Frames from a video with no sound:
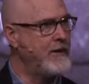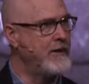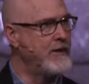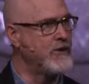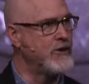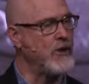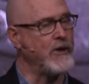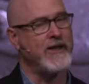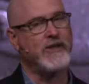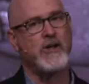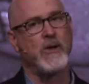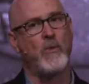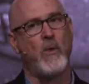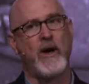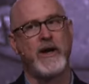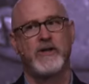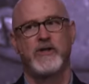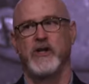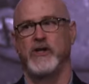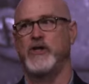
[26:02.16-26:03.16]
So, listen,
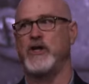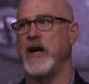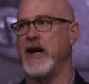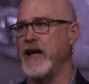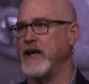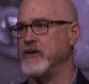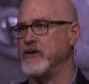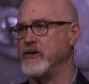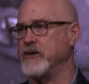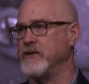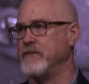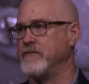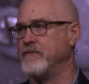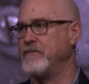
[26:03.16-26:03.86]
what is the change?